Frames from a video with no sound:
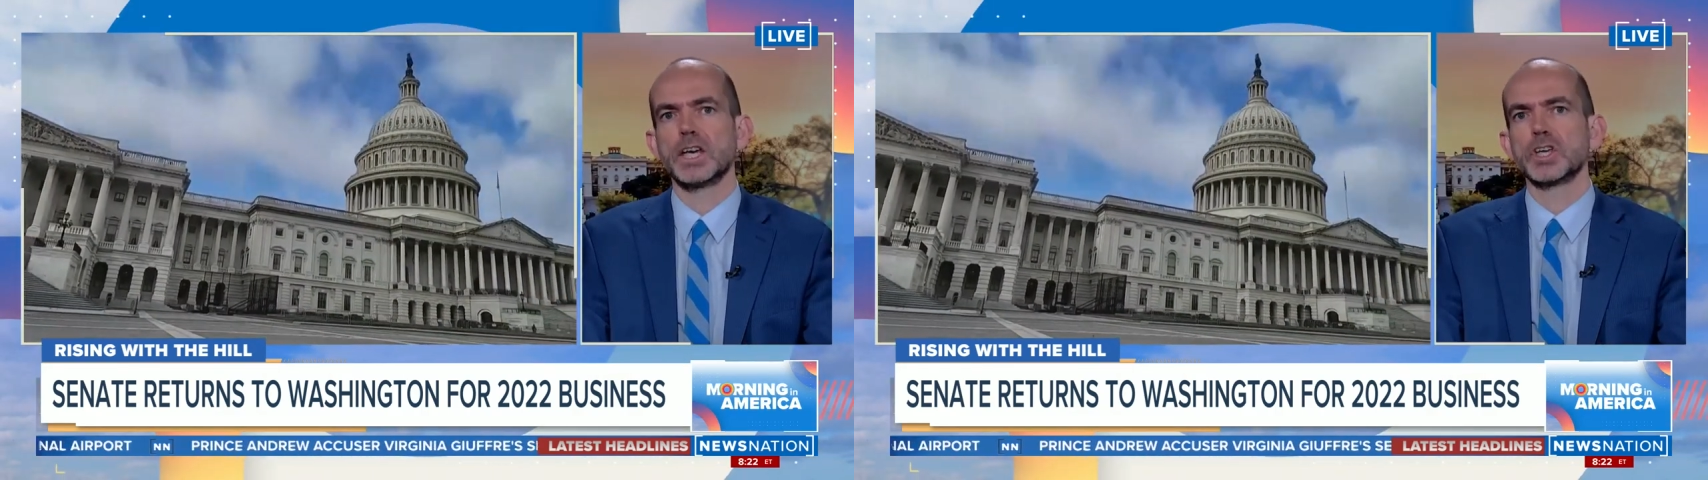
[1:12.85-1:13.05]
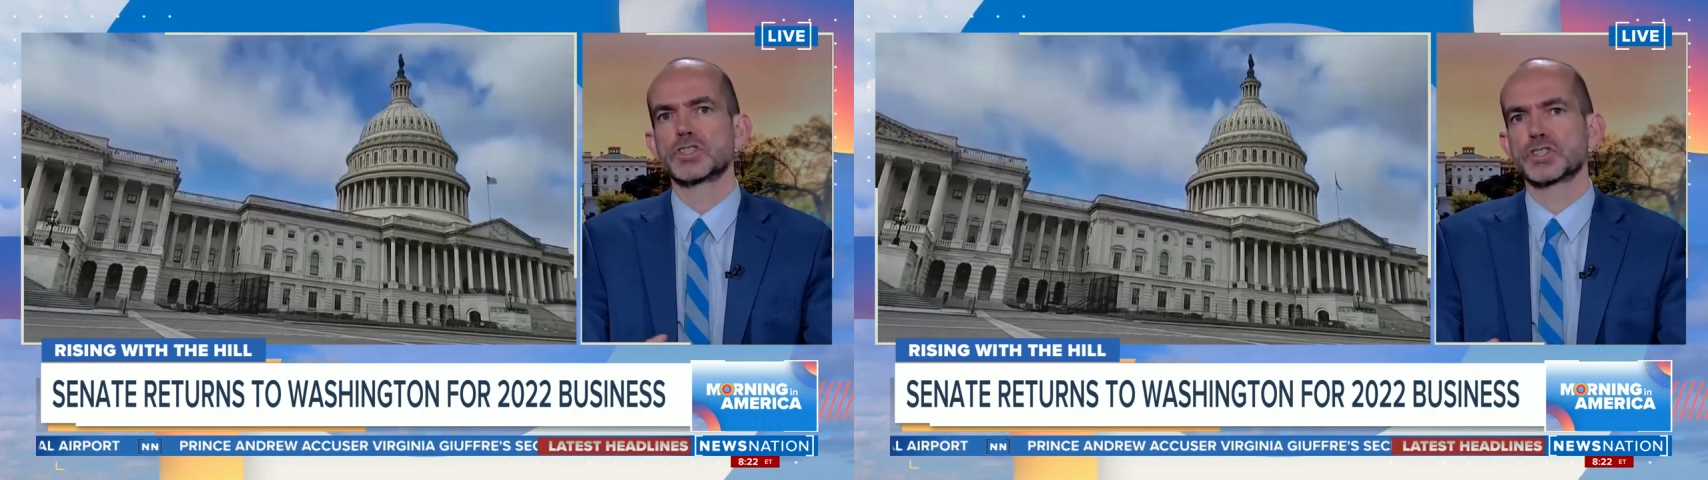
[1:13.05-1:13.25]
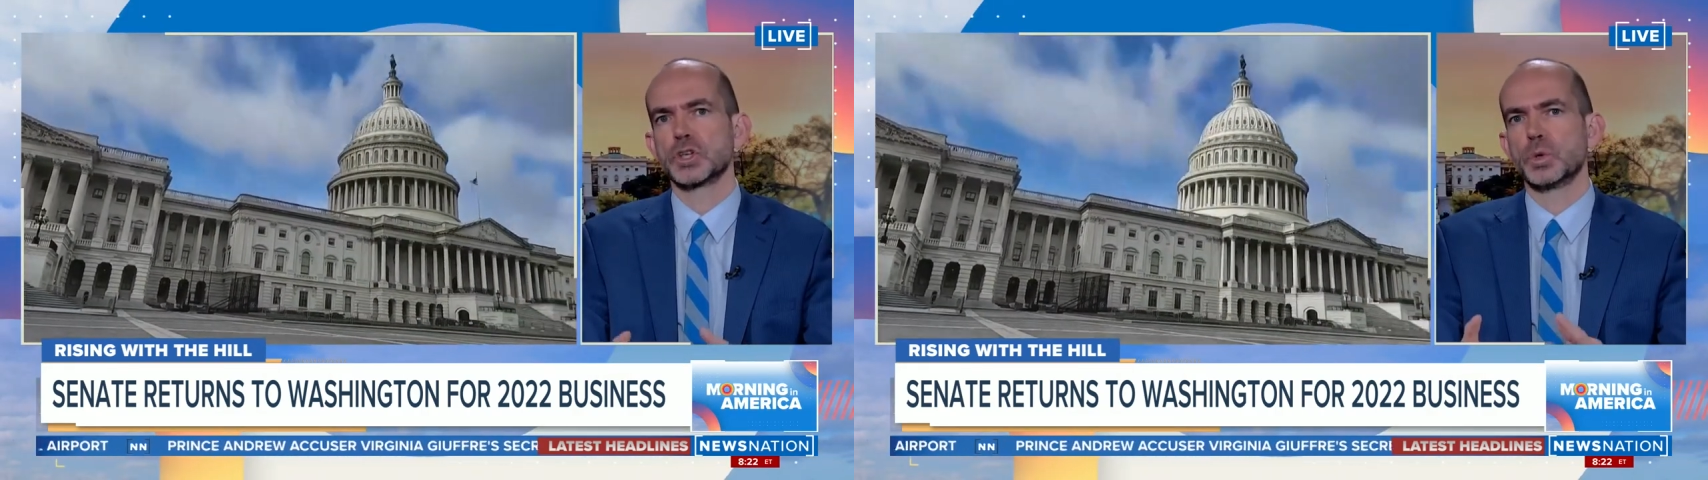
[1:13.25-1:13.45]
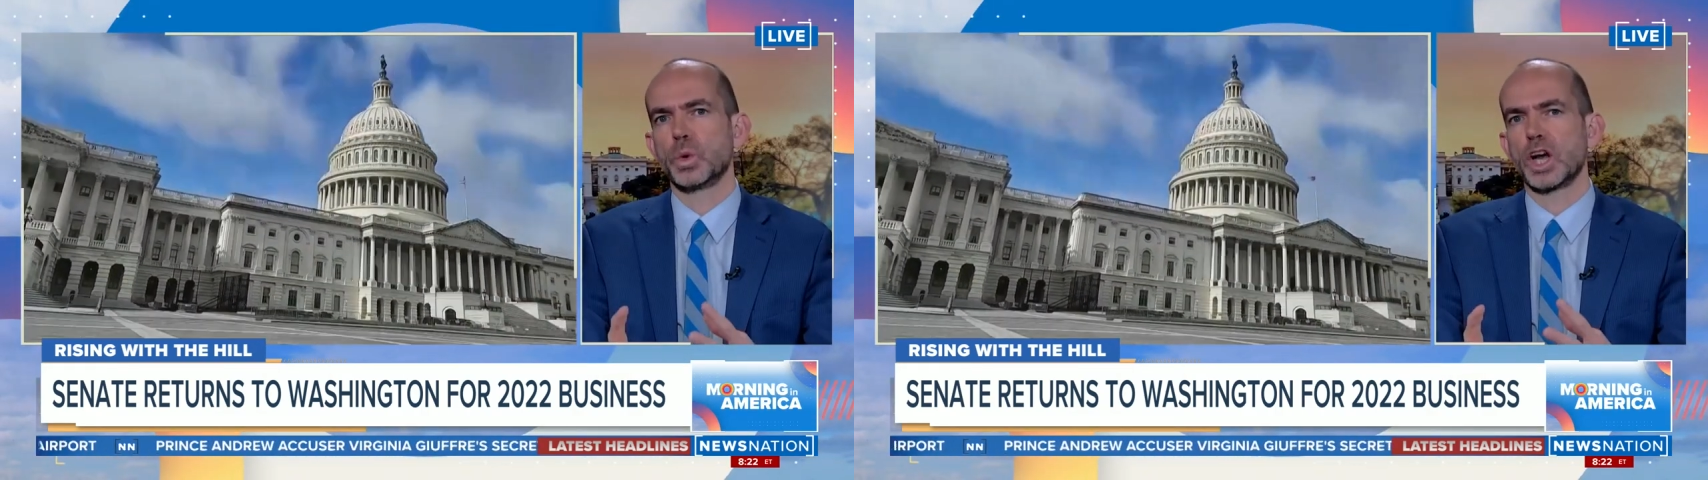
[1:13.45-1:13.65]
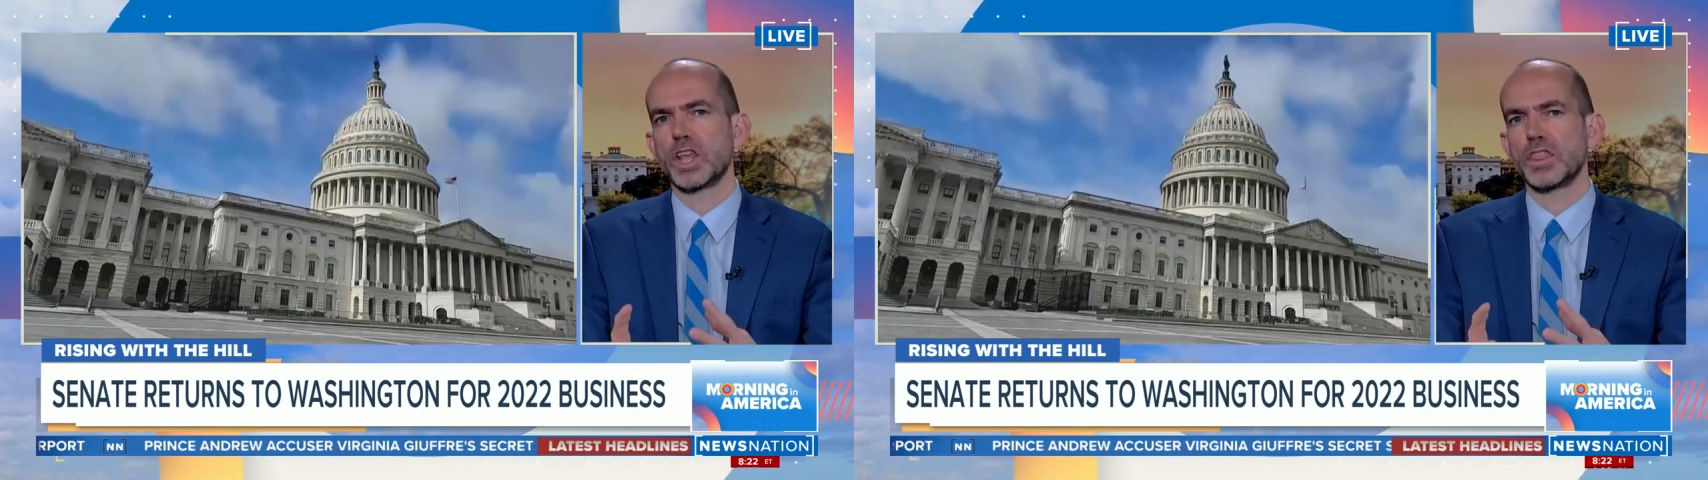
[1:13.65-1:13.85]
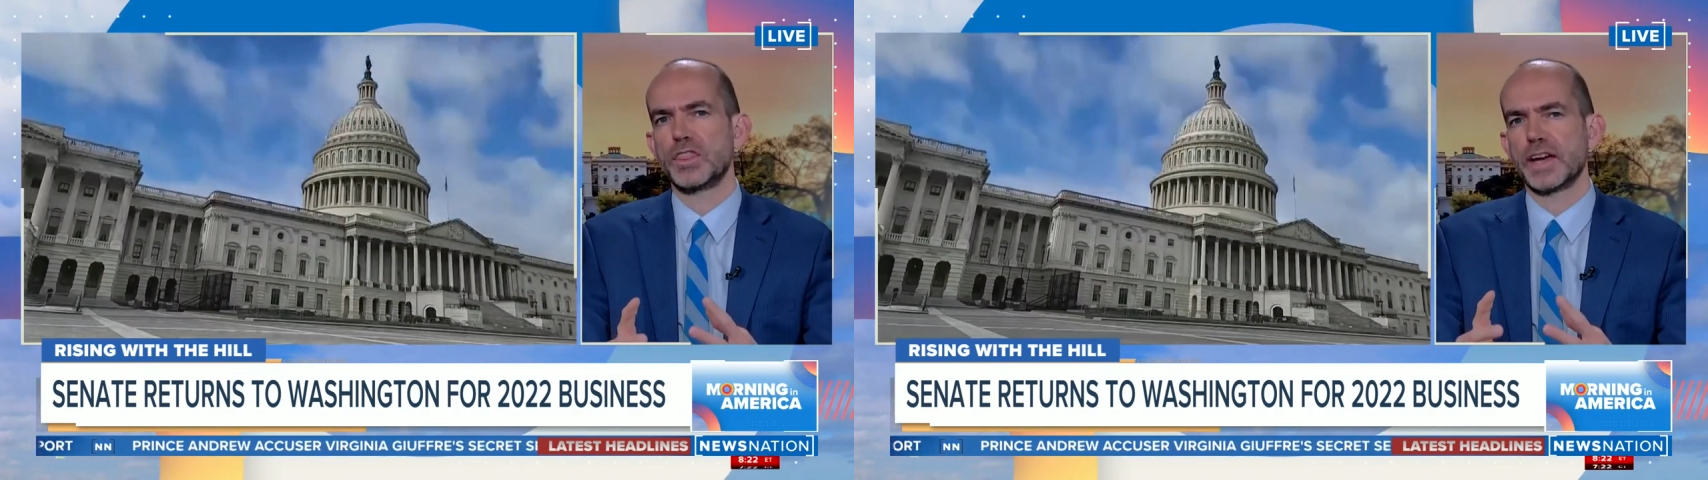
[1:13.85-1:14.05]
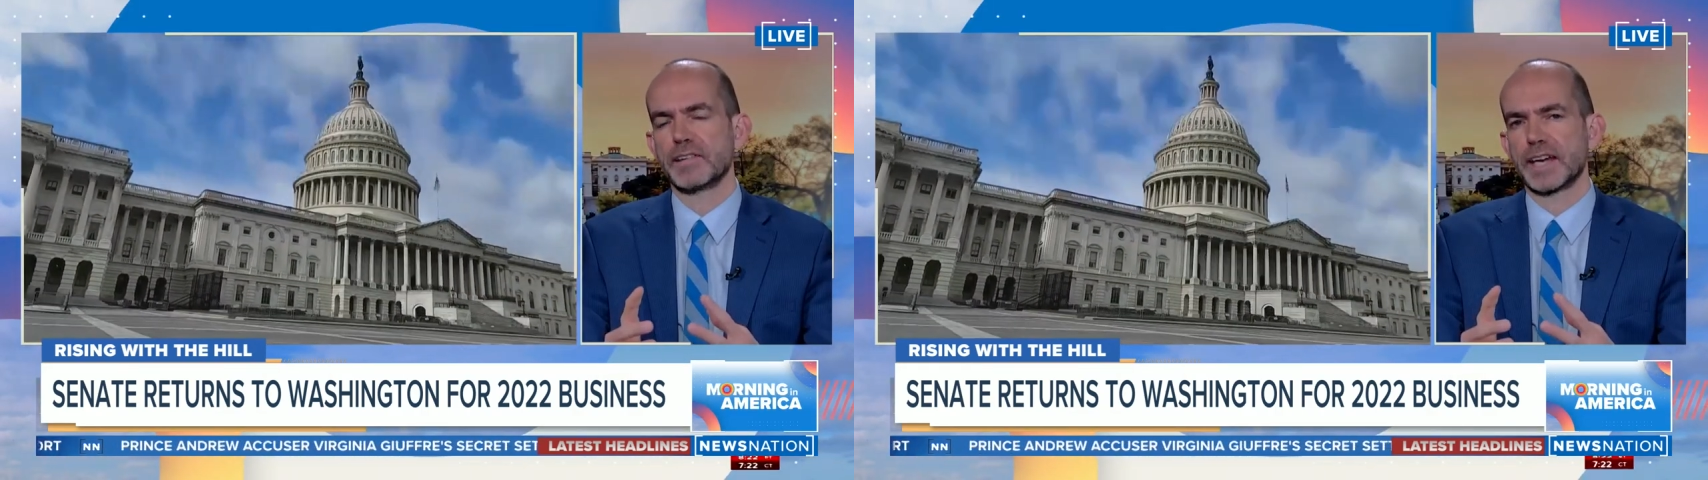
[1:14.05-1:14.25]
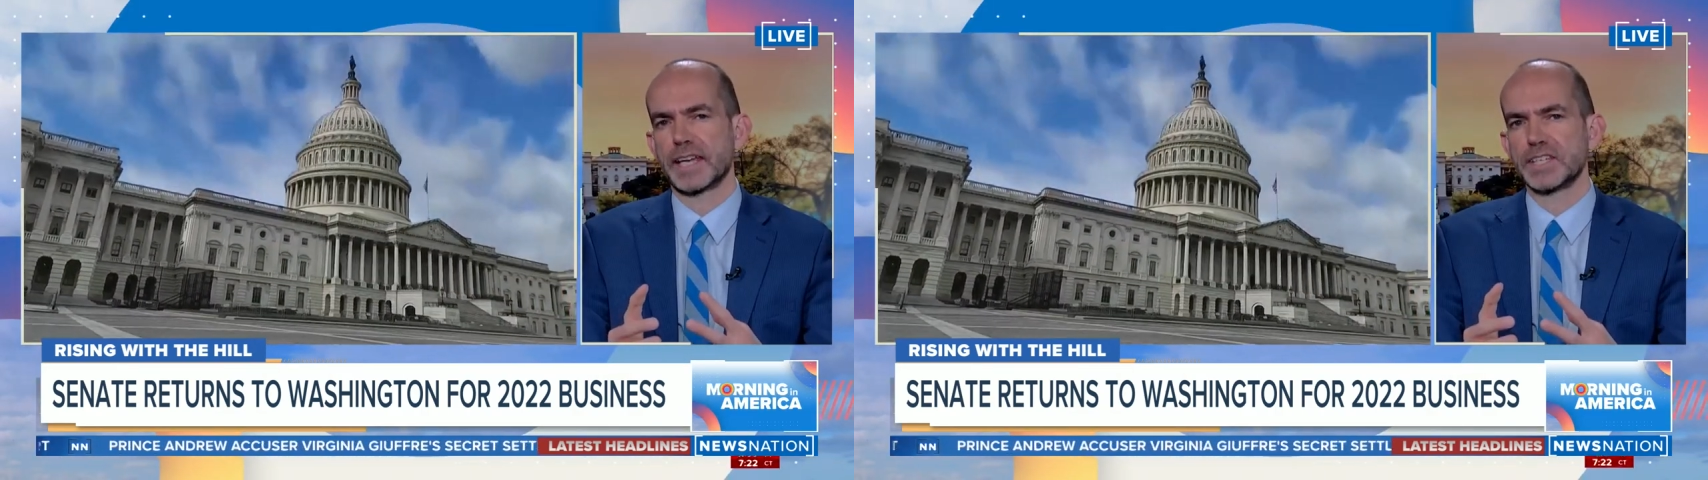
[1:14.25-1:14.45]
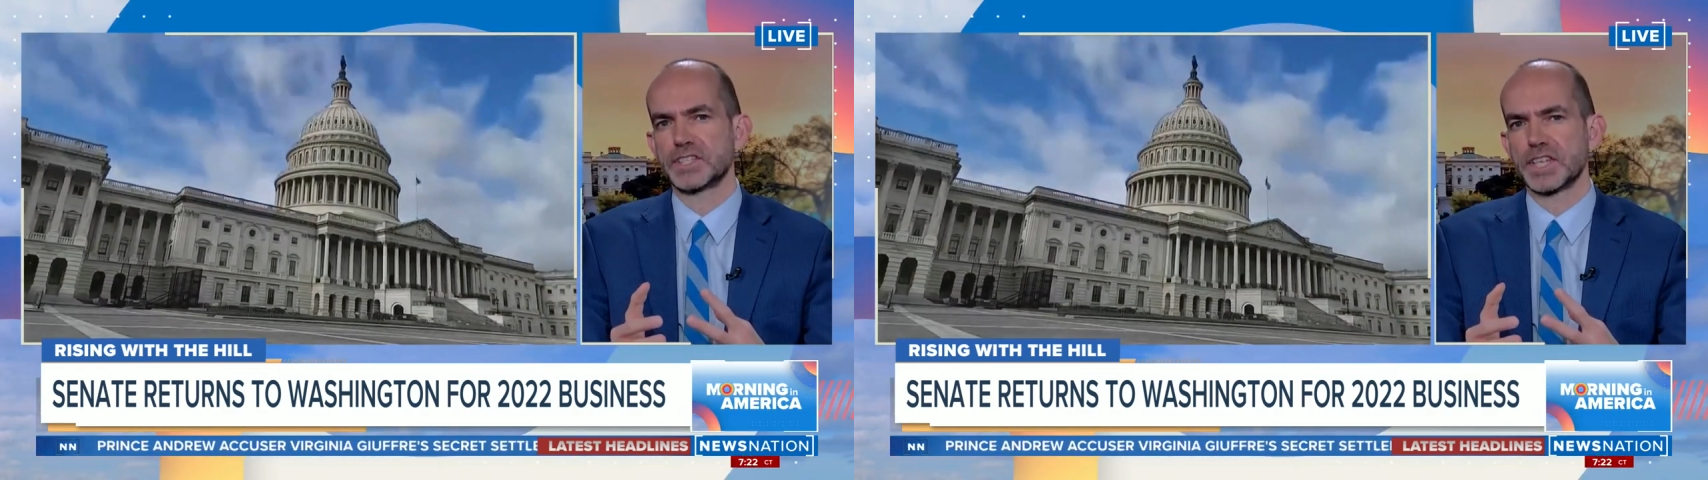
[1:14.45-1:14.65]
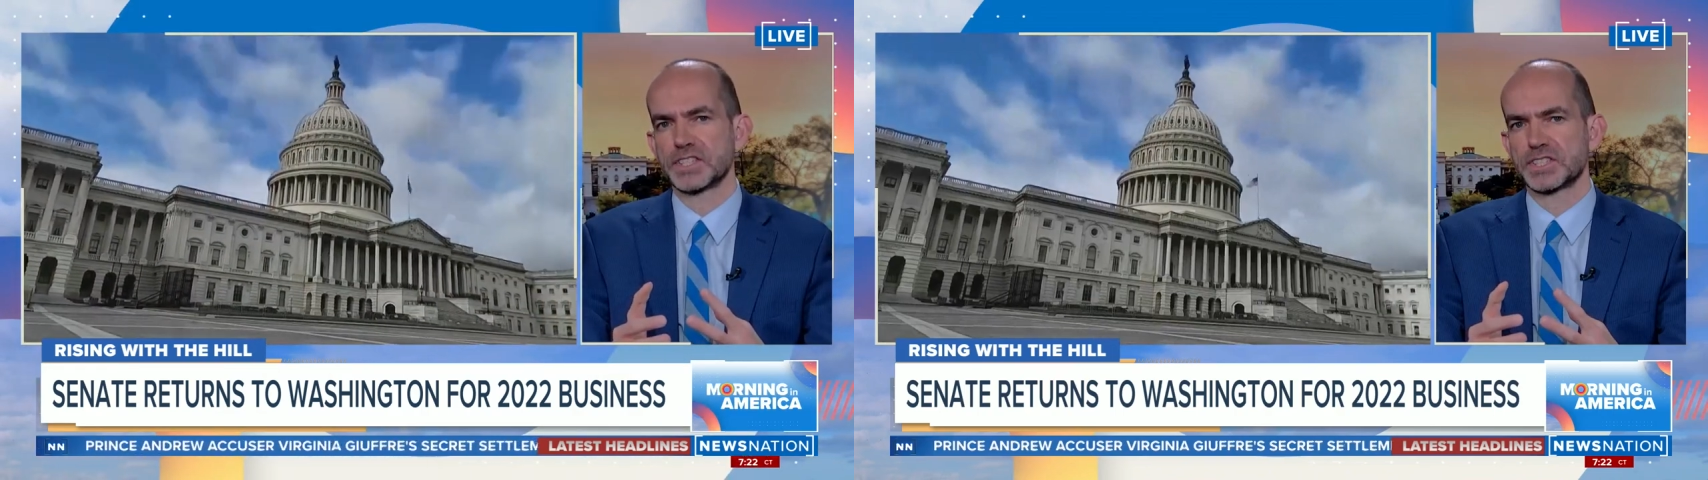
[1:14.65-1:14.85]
So there is this